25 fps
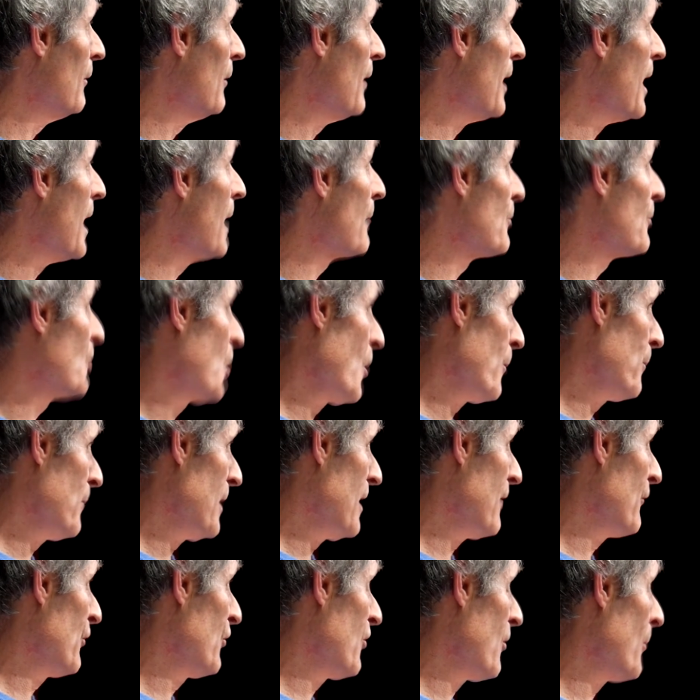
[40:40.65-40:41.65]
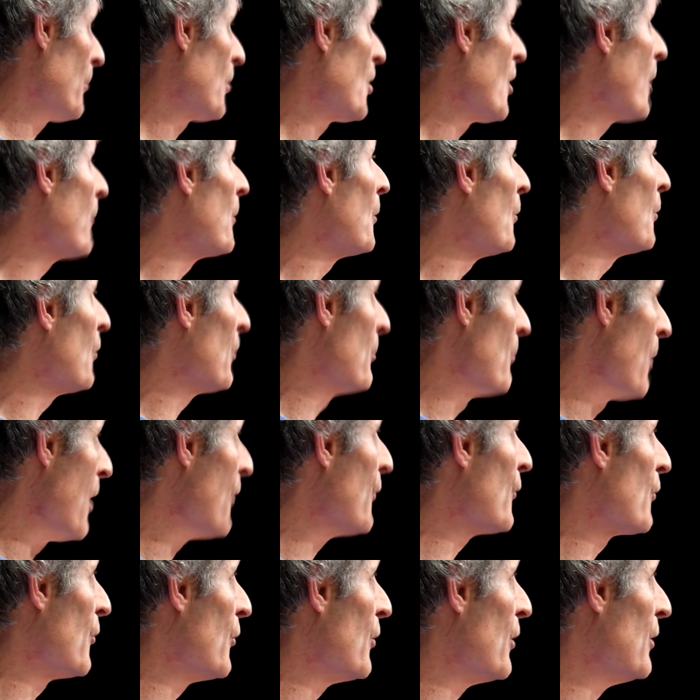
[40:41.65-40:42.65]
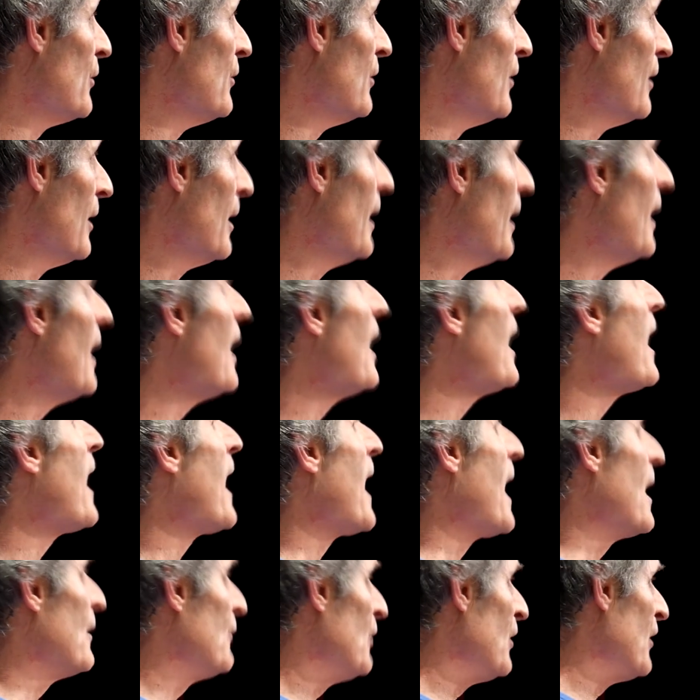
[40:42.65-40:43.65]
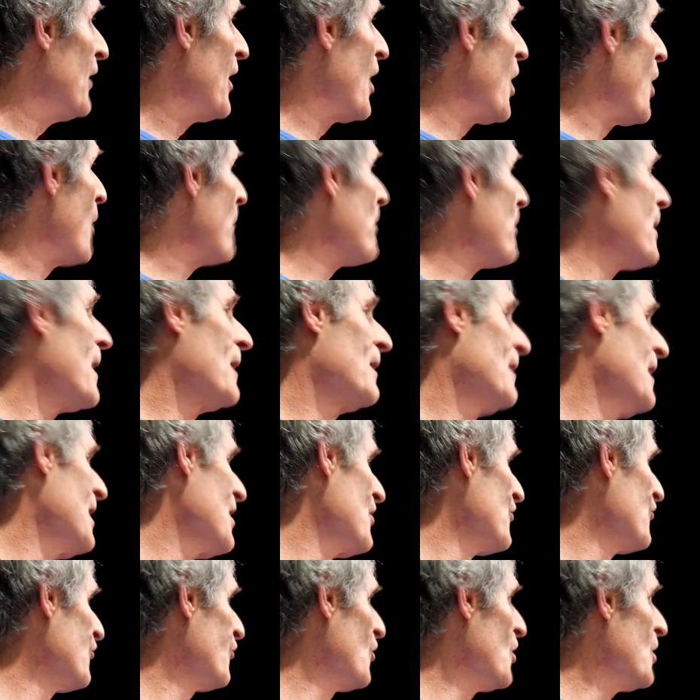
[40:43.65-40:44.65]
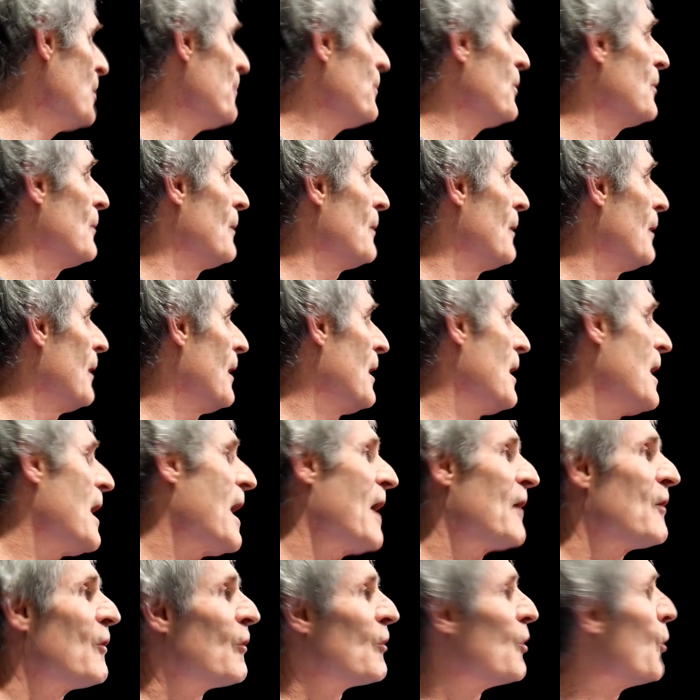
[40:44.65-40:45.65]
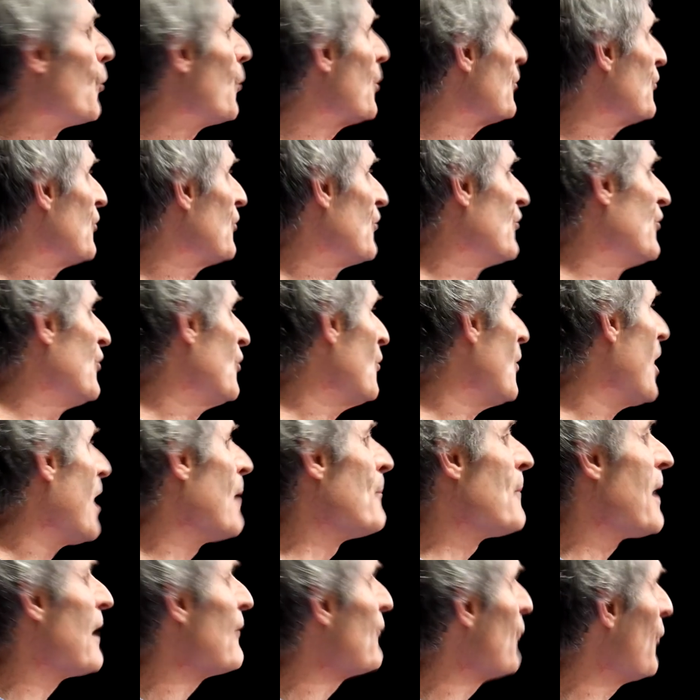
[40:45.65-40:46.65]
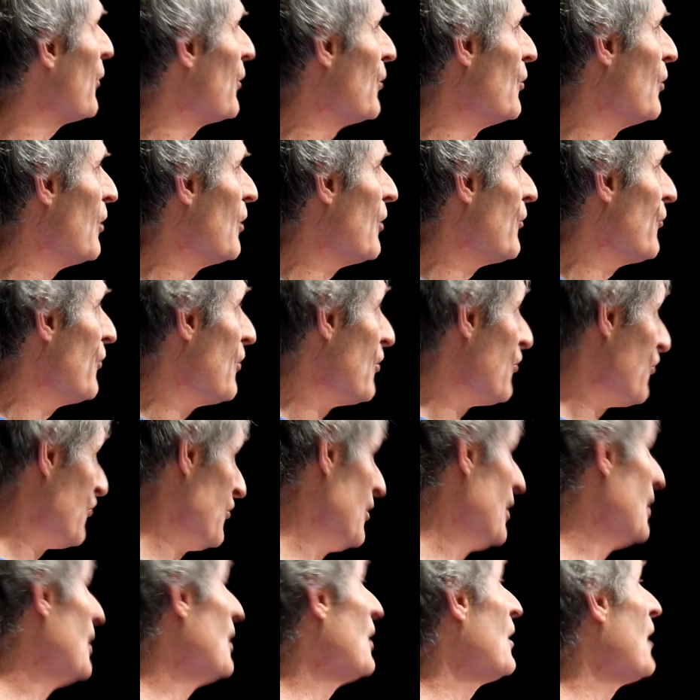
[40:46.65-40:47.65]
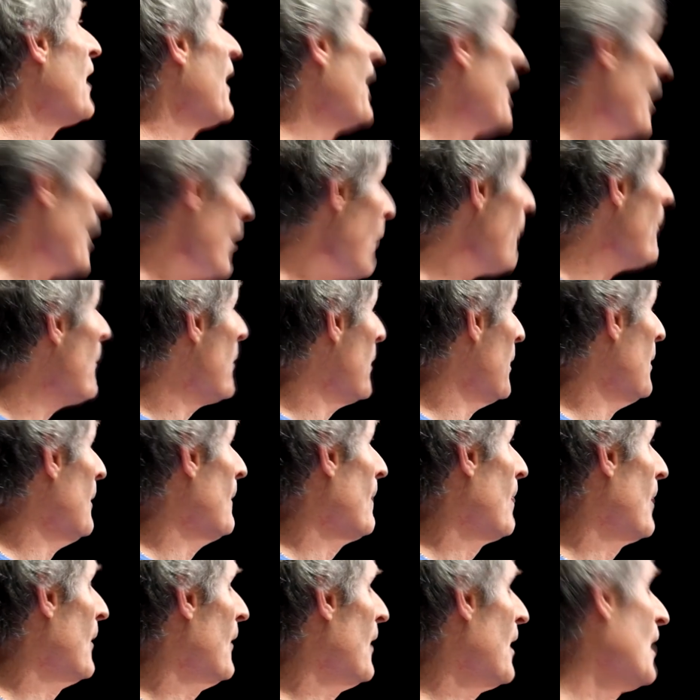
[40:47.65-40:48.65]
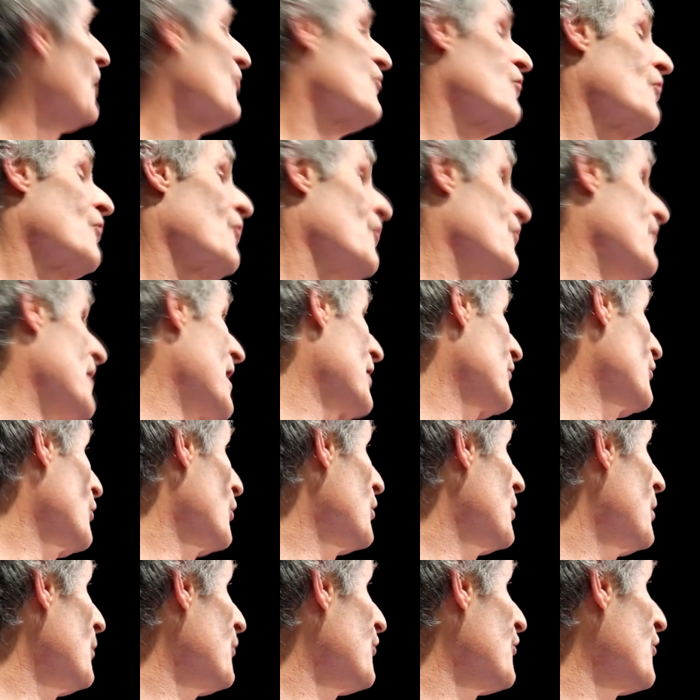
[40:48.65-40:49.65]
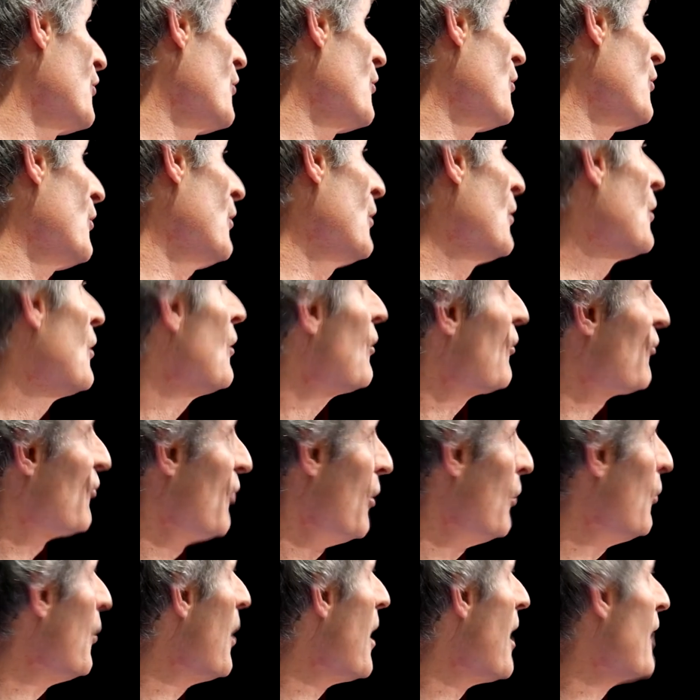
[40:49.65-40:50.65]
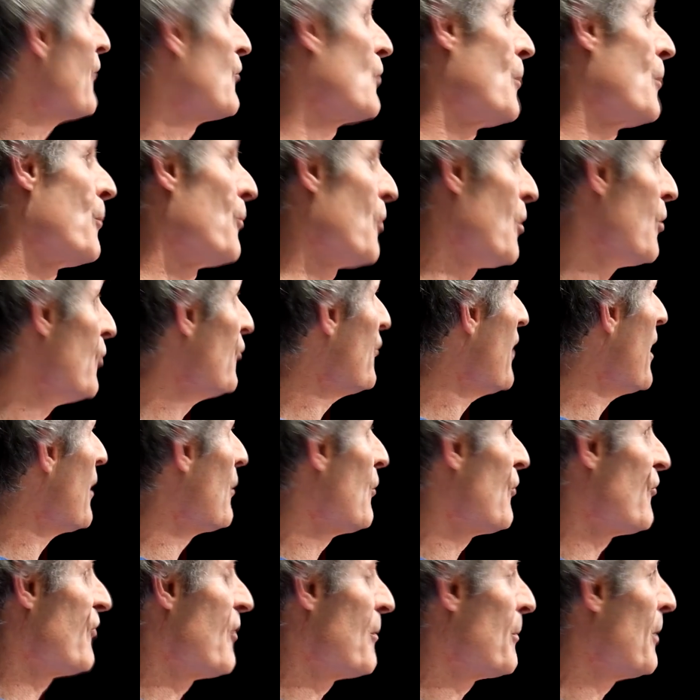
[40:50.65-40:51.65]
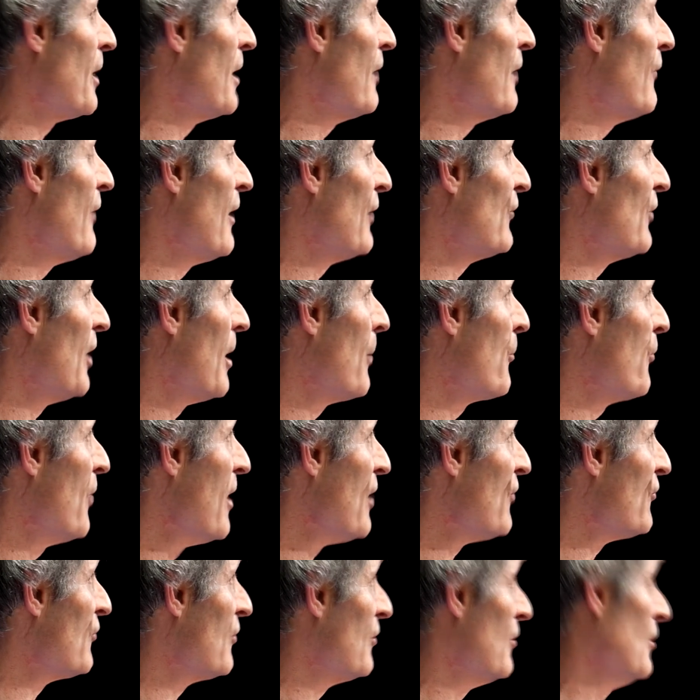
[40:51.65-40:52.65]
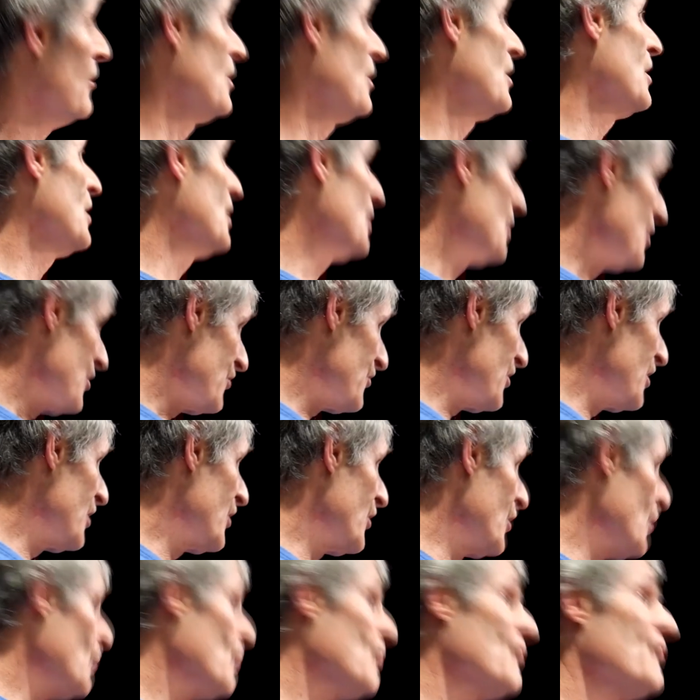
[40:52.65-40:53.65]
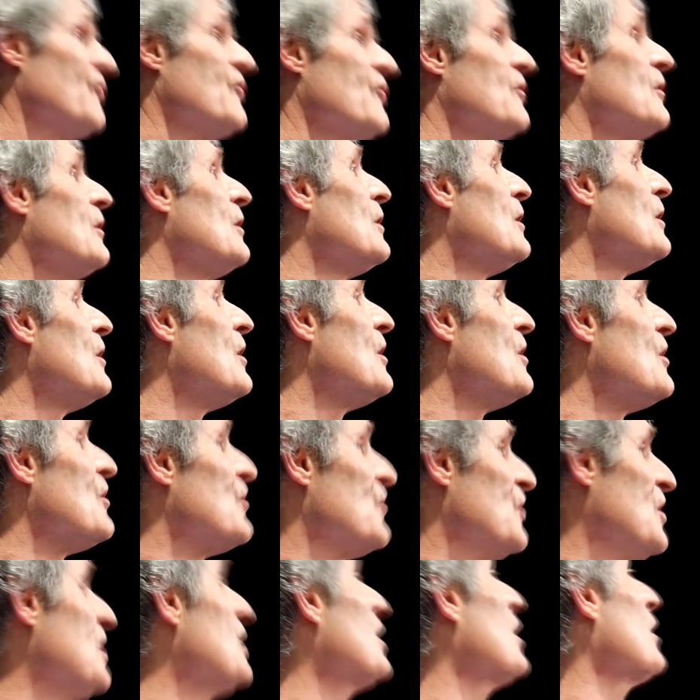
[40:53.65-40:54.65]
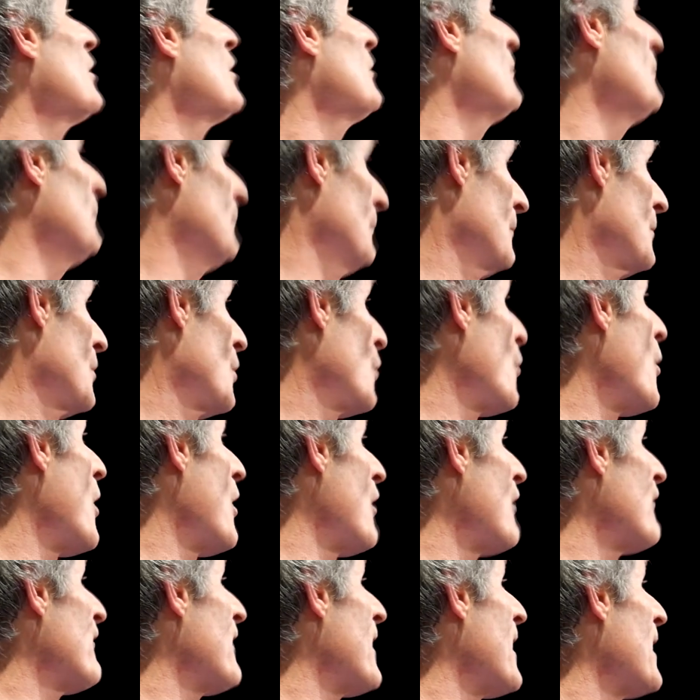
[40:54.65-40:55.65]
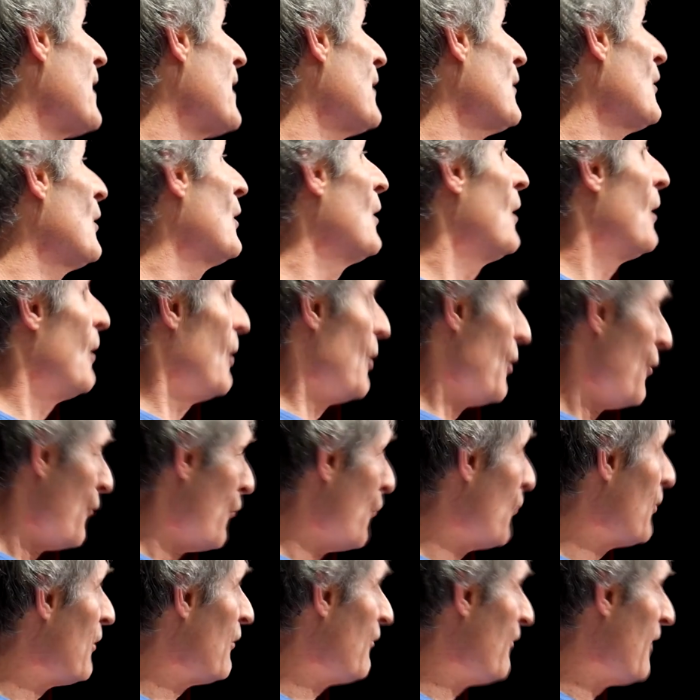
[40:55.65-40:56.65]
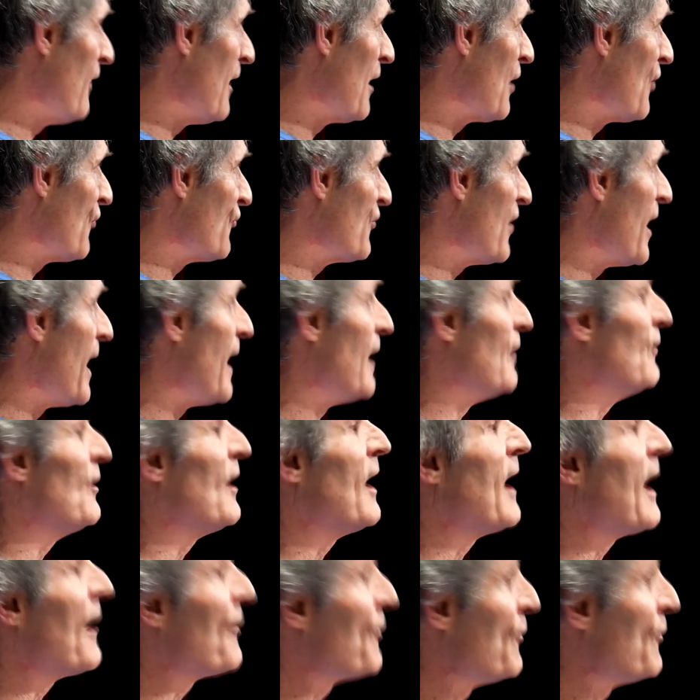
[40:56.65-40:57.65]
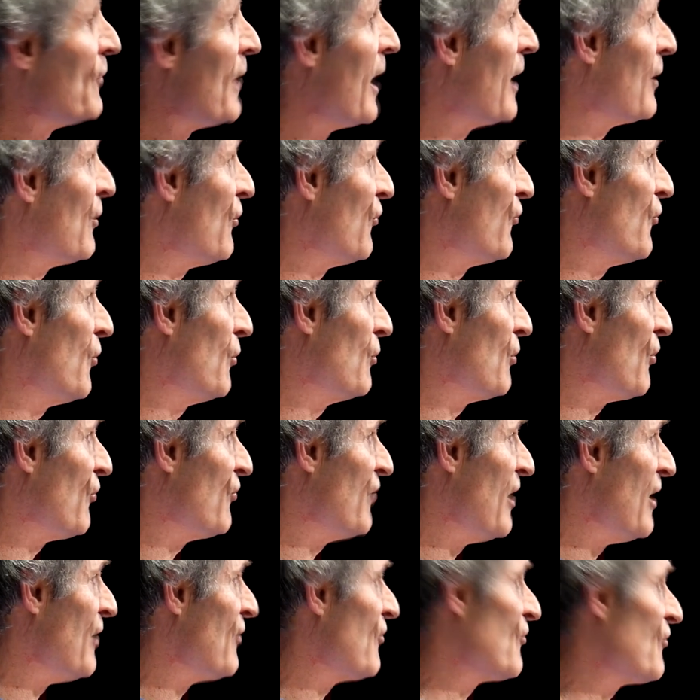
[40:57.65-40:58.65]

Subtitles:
I'm having trouble coping with motherhood. I need help. I can't sleep. I don't know what to do. I'm not very good at this. Help me. And so the doctor gives her Zoloft or Prozac or some kind of antidepressant. She kills, she can qualify for the infanticide and the non-custodial sentence.